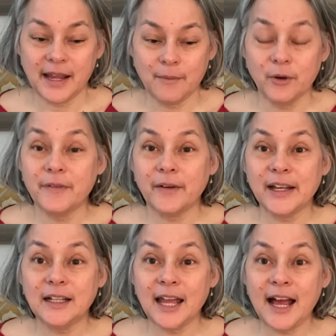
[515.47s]
and we're very
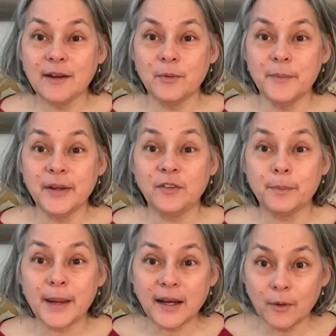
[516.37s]
glad when we
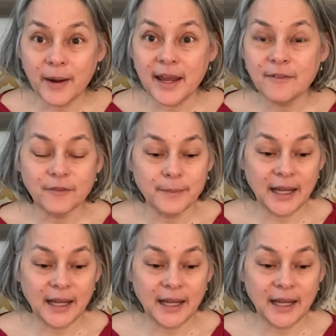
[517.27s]
sped away from